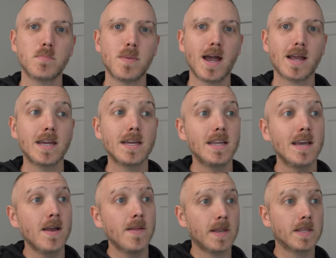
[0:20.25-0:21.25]
market
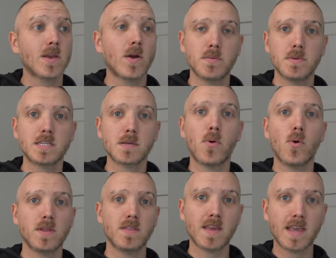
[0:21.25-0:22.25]
that is going to be
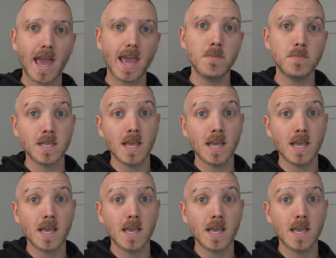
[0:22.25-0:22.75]
supporting the Games